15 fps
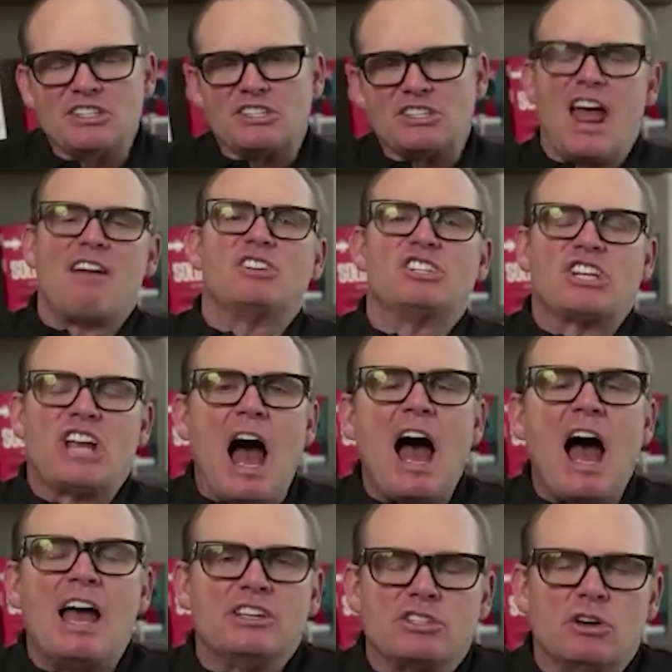are just an average
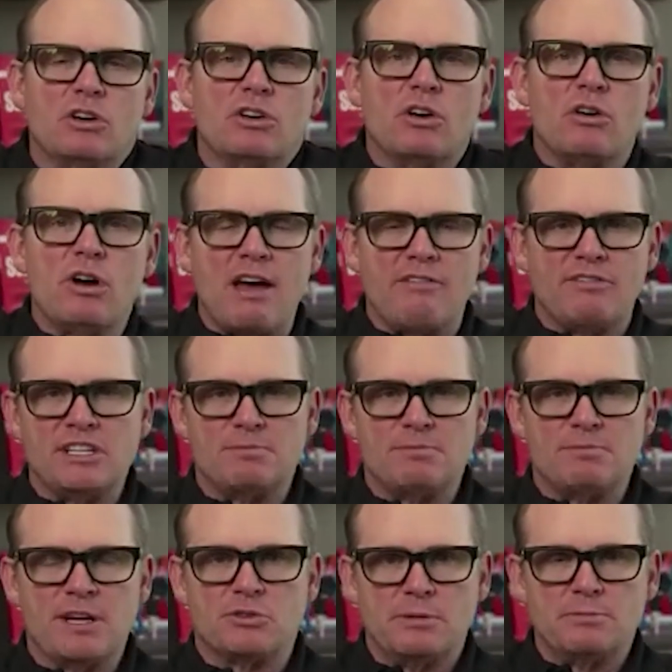guy so don't have these
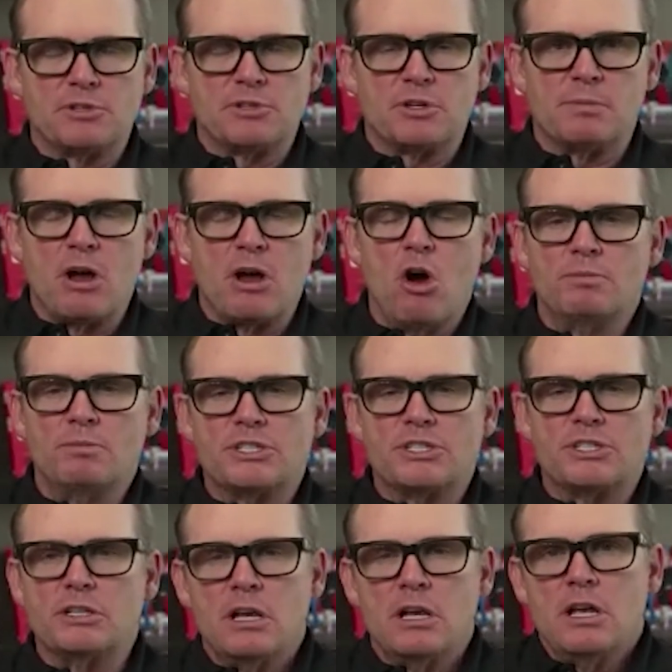big dreams or big hopes
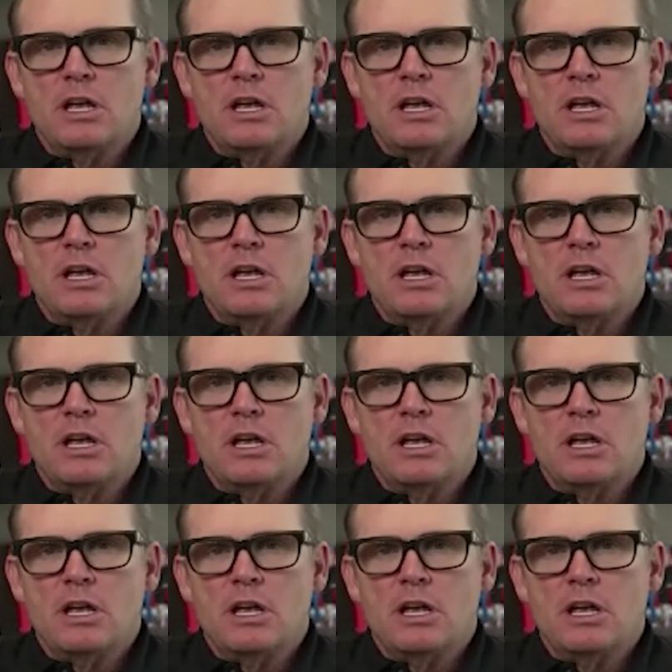and